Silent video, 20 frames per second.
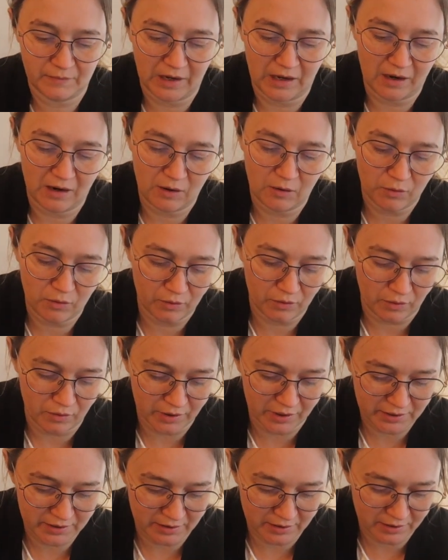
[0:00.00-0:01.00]
How
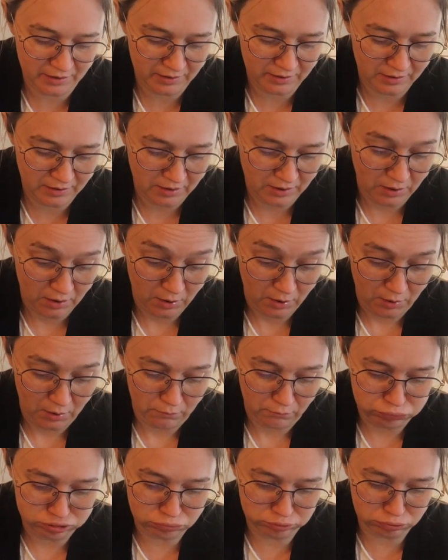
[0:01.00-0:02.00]
long is it?
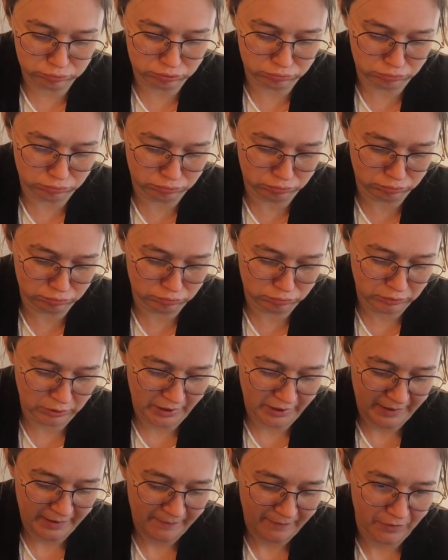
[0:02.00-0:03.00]

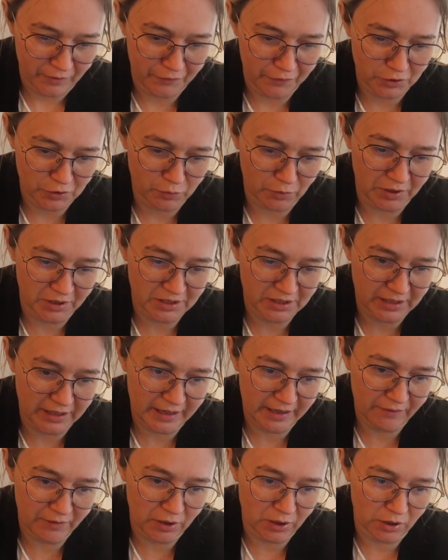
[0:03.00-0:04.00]
The first one is
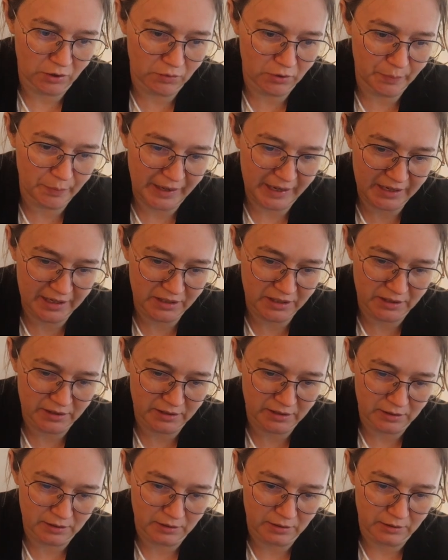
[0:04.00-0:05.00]
eleven hundred
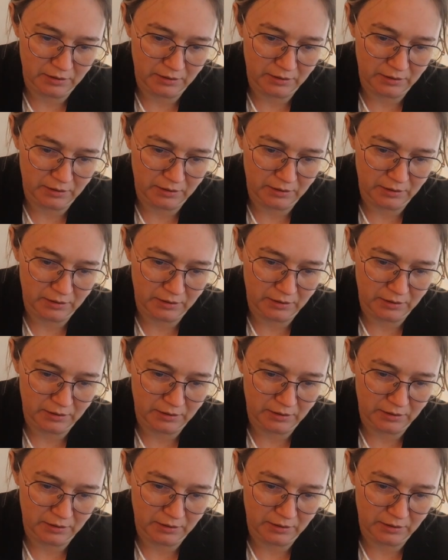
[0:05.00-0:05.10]
pages.